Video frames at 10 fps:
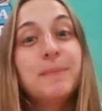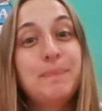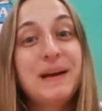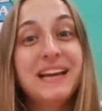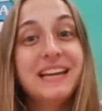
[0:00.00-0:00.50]

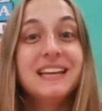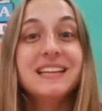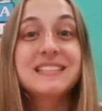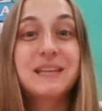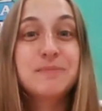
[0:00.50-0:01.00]
but
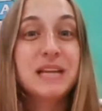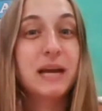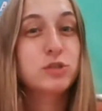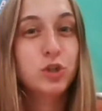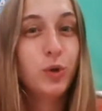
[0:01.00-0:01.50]

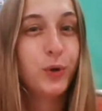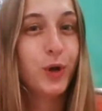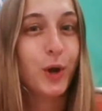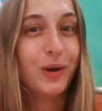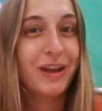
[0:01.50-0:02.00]
sometimes you don't
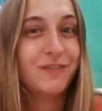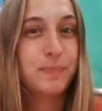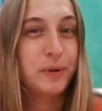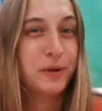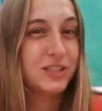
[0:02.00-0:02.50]
know if a
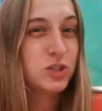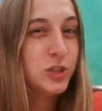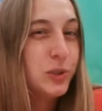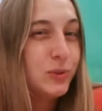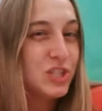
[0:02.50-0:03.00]
book is
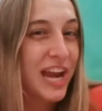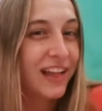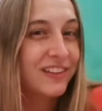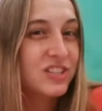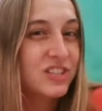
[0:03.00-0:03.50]
too
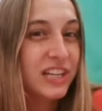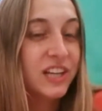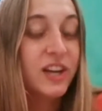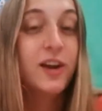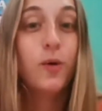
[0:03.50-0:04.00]

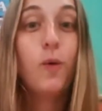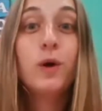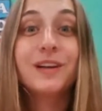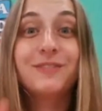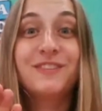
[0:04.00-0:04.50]
challenging or
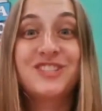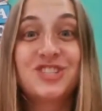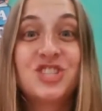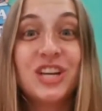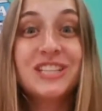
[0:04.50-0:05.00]
if it's
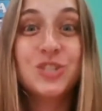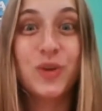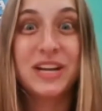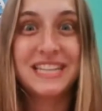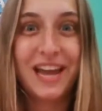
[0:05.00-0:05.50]
just
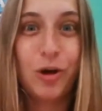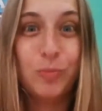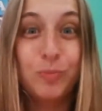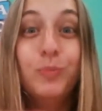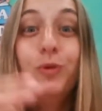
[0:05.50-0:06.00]
right to help
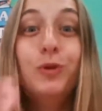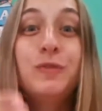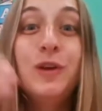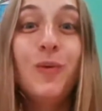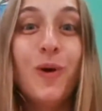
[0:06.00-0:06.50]
move
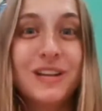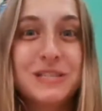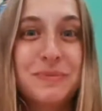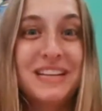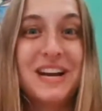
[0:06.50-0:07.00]
you on to
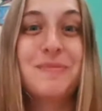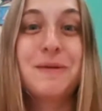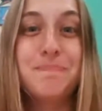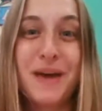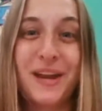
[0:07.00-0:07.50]
become a
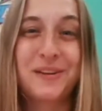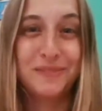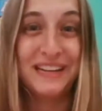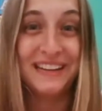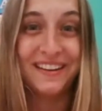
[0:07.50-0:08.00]
better
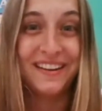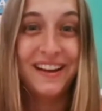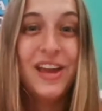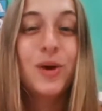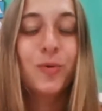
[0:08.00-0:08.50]
reader.
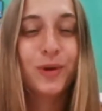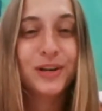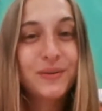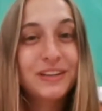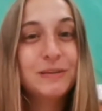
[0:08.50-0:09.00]
We're
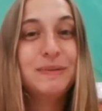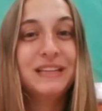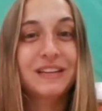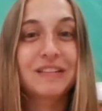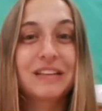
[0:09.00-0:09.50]
going to be
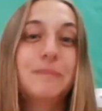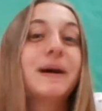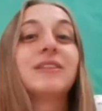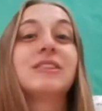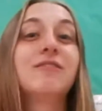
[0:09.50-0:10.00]
learning
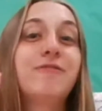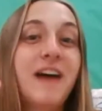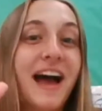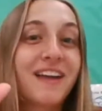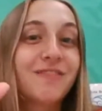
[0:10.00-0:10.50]
about the
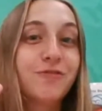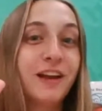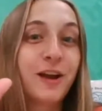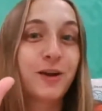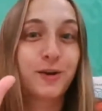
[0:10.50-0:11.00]

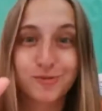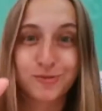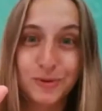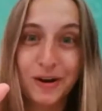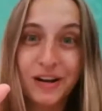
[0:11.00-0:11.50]
5-finger
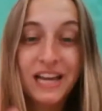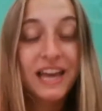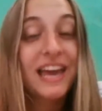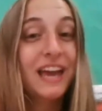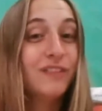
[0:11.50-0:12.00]
rule.
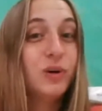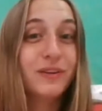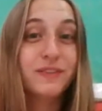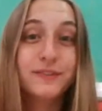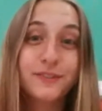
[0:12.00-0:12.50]
If you
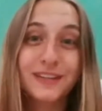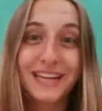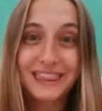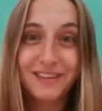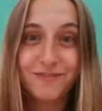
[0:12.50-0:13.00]
ever
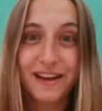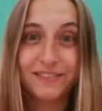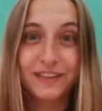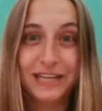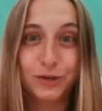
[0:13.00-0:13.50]
forget the
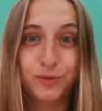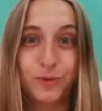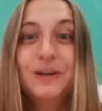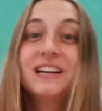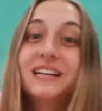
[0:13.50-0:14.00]
5-finger
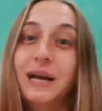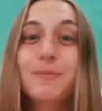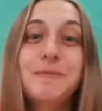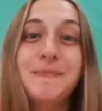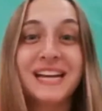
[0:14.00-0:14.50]
rule, come
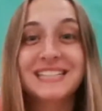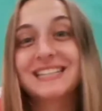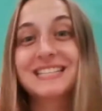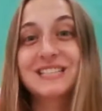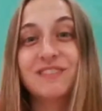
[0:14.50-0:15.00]
on back to
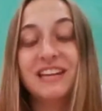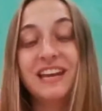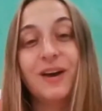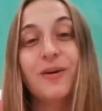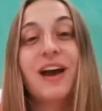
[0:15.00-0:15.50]
this
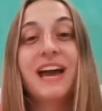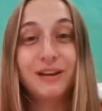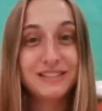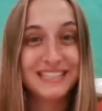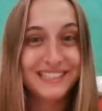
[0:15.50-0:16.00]
video and
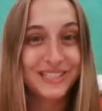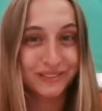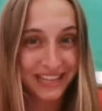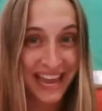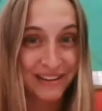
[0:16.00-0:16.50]
I'll teach you
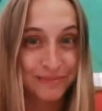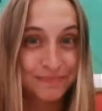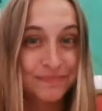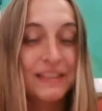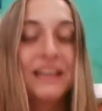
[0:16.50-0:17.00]
again.
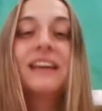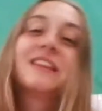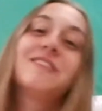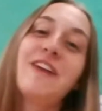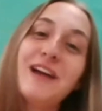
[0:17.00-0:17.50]

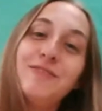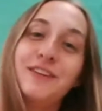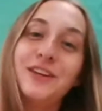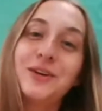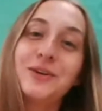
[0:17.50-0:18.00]
The
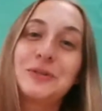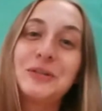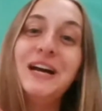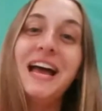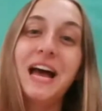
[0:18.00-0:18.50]
5-finger
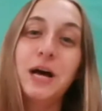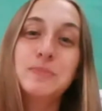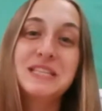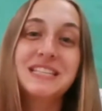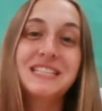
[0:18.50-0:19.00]
rule
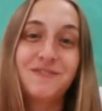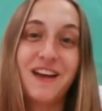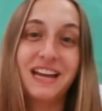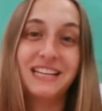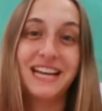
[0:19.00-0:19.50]
helps us to
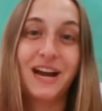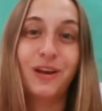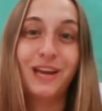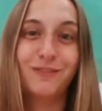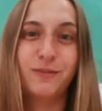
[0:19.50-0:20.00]
find
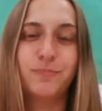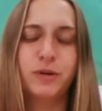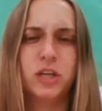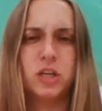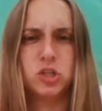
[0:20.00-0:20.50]
out if a
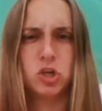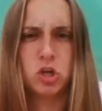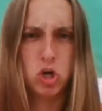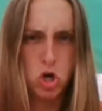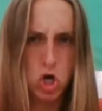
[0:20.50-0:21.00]
book is
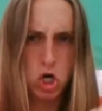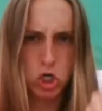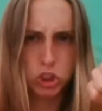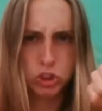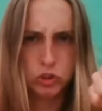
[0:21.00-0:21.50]

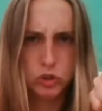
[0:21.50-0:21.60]
hard,